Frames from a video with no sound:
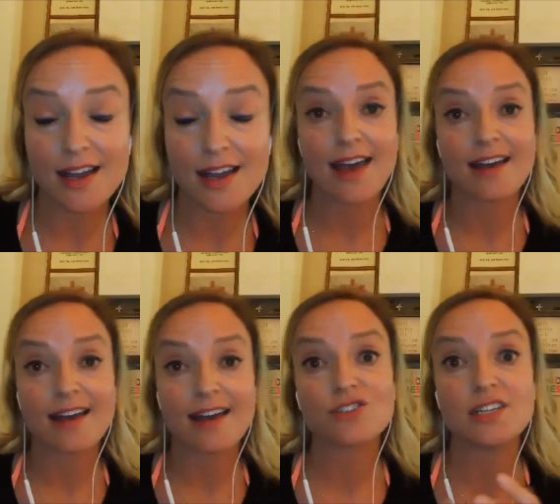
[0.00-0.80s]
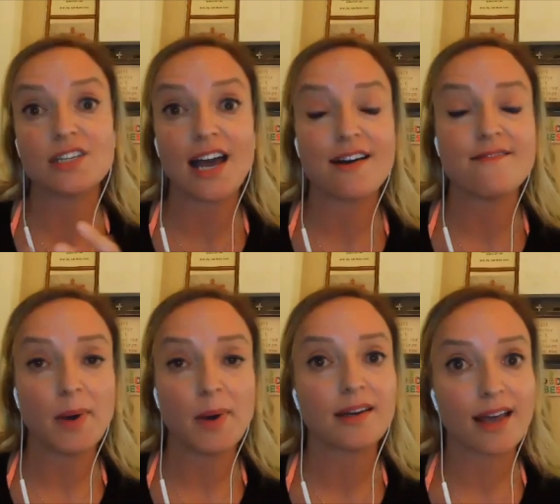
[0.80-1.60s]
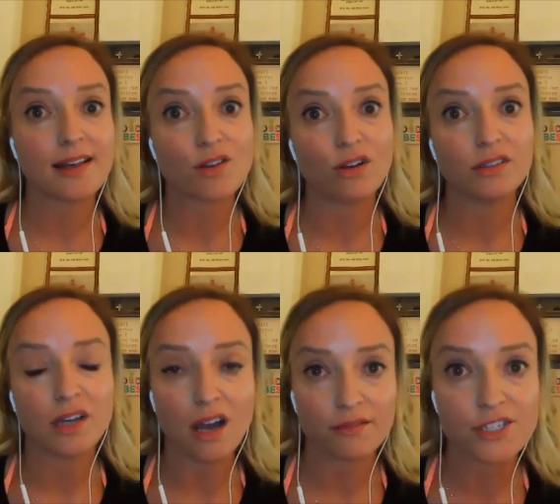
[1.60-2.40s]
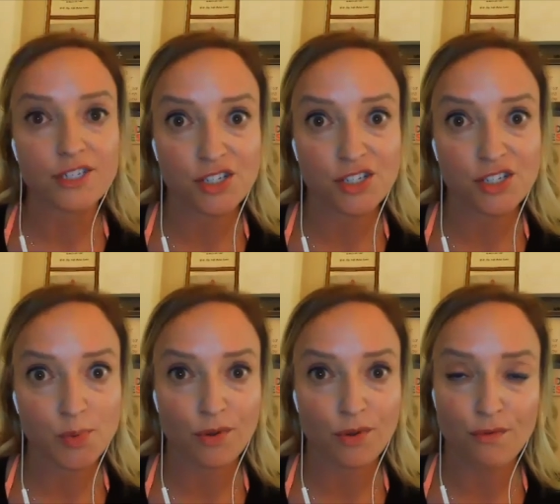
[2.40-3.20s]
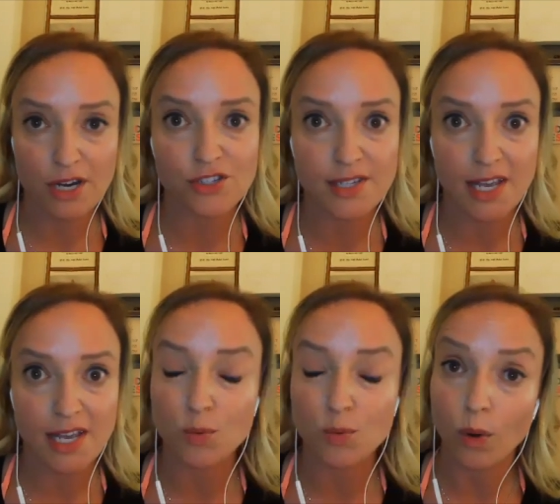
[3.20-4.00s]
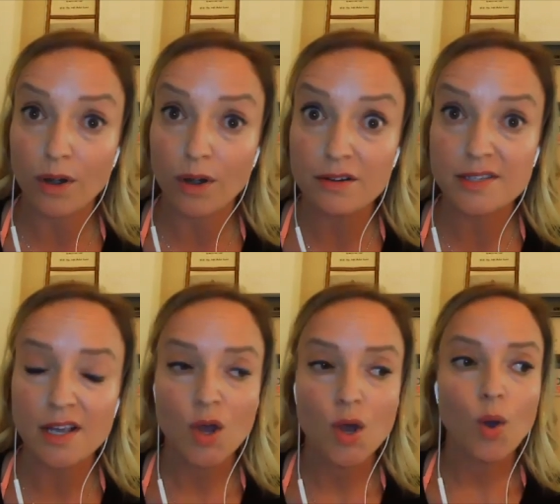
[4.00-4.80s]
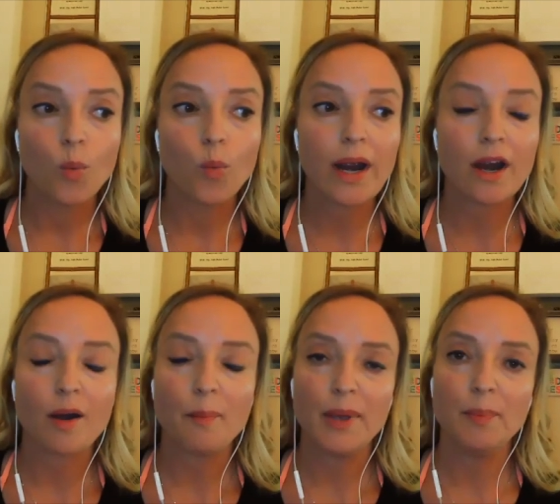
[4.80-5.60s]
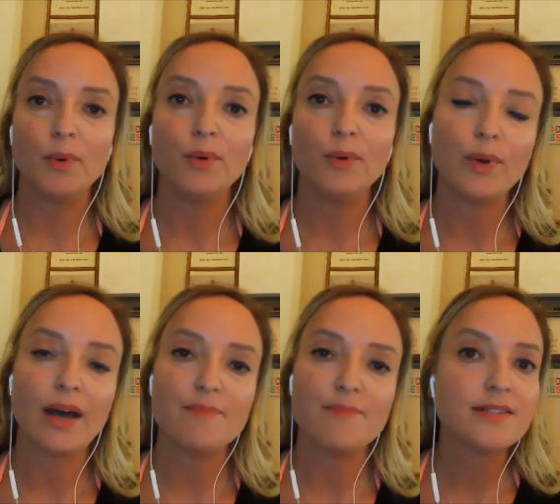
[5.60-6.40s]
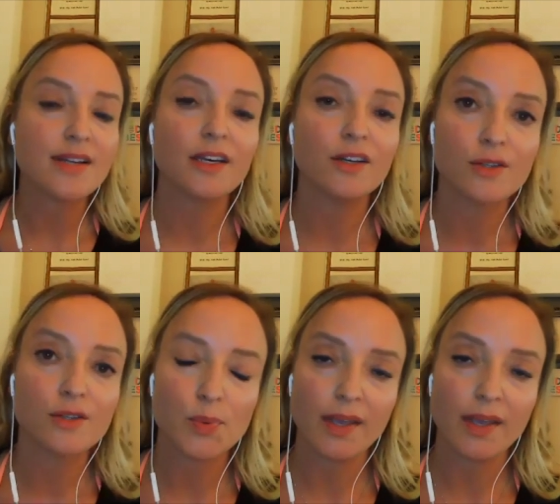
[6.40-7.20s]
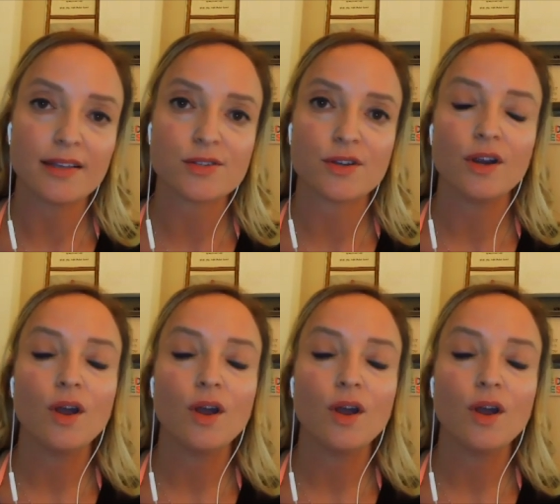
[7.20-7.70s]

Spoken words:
I actually have a podcast called Conversations with Courageous Cancer Warriors, where people who have been diagnosed with cancer,